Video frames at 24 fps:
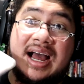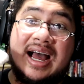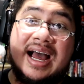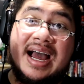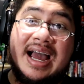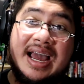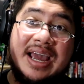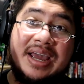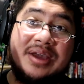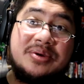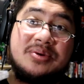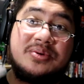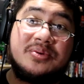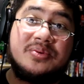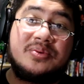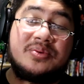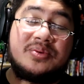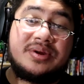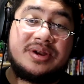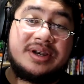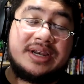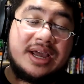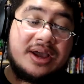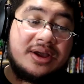I
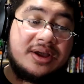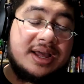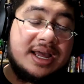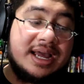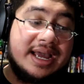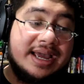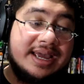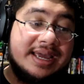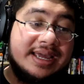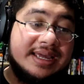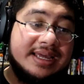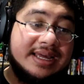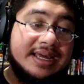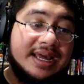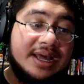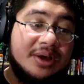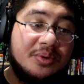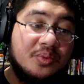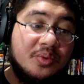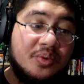now I uh,